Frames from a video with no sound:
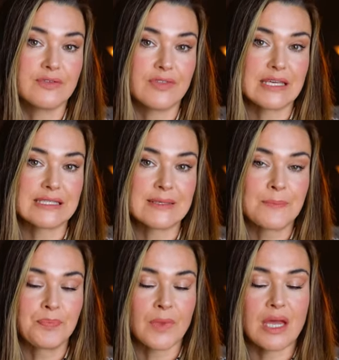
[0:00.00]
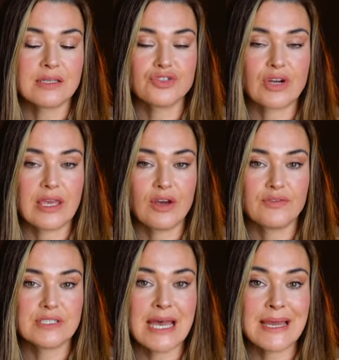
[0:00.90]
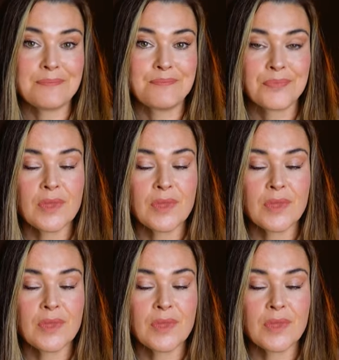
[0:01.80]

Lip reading: of this and to track it over time.